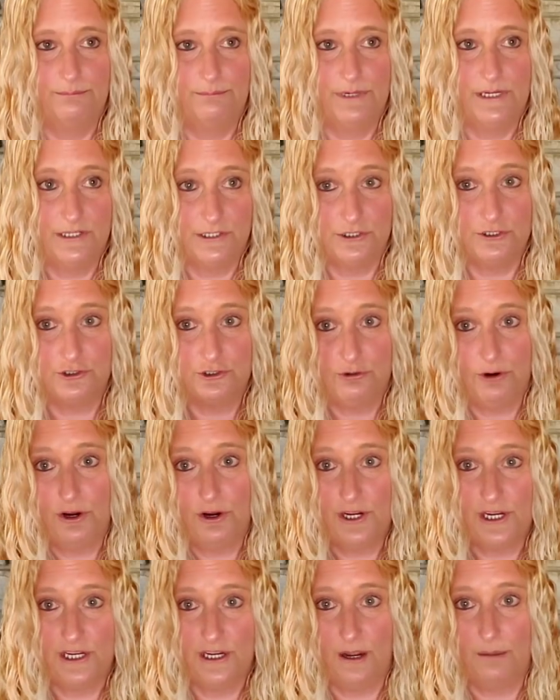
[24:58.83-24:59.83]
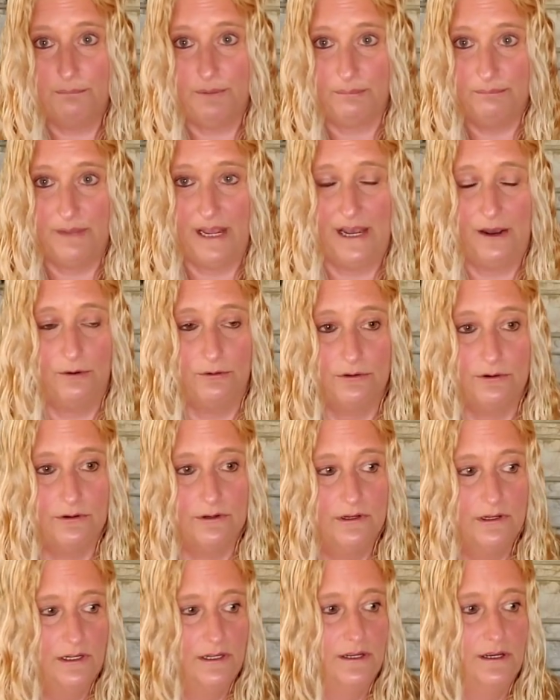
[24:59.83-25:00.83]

because you're trucking up a mountain.